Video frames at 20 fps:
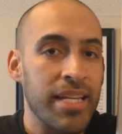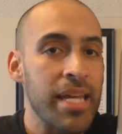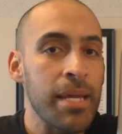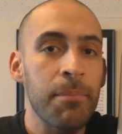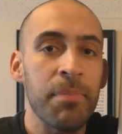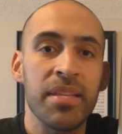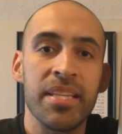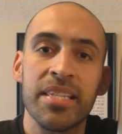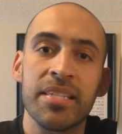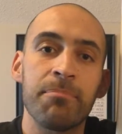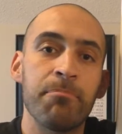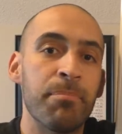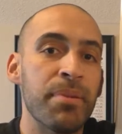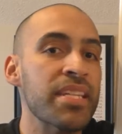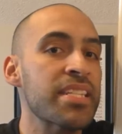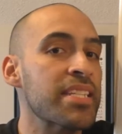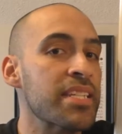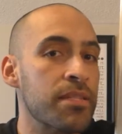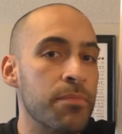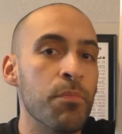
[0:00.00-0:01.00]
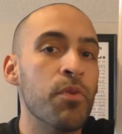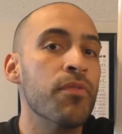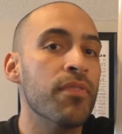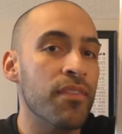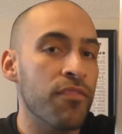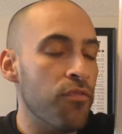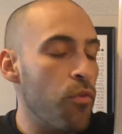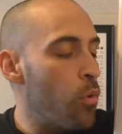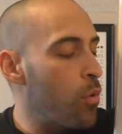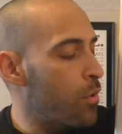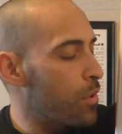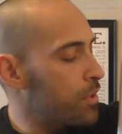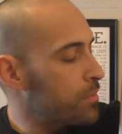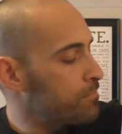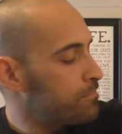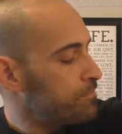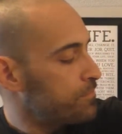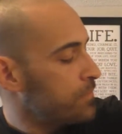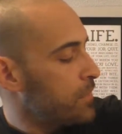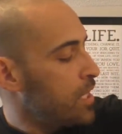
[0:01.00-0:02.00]
keeping this business moving
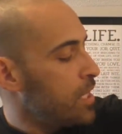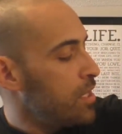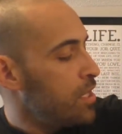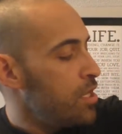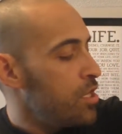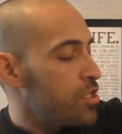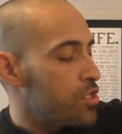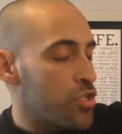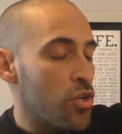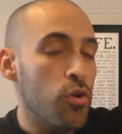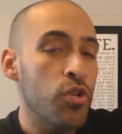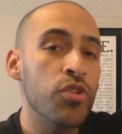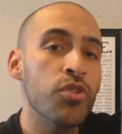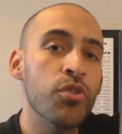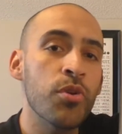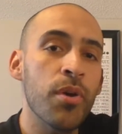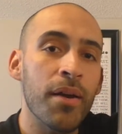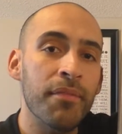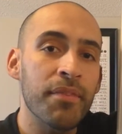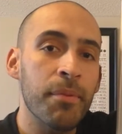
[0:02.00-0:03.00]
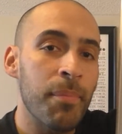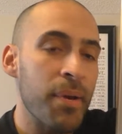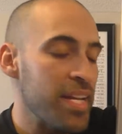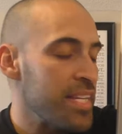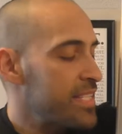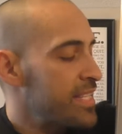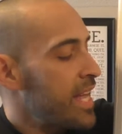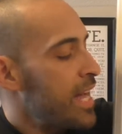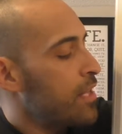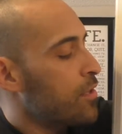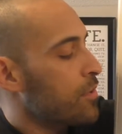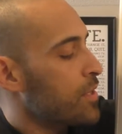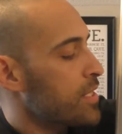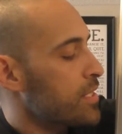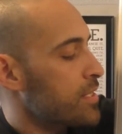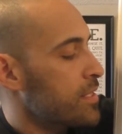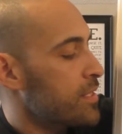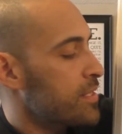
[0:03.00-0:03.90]
forward. So you do have to pay salaries.